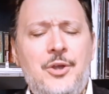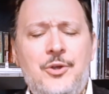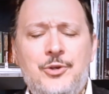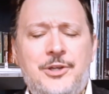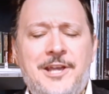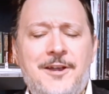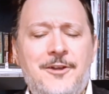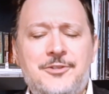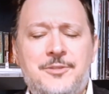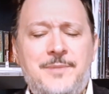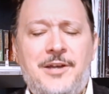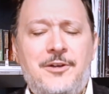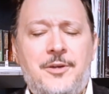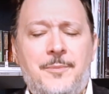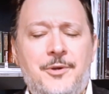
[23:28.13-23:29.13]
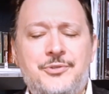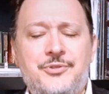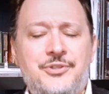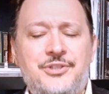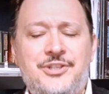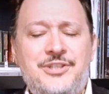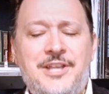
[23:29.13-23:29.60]
who cares about
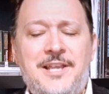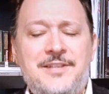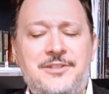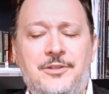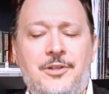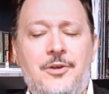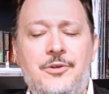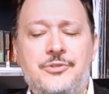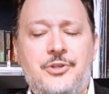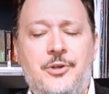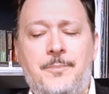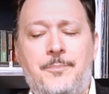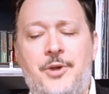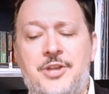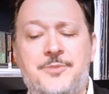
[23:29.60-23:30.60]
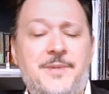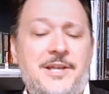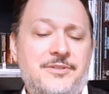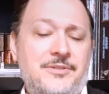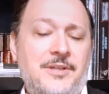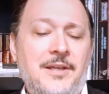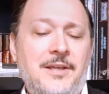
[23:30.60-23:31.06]
commercial success and long-term
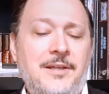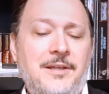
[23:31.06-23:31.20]
prospects?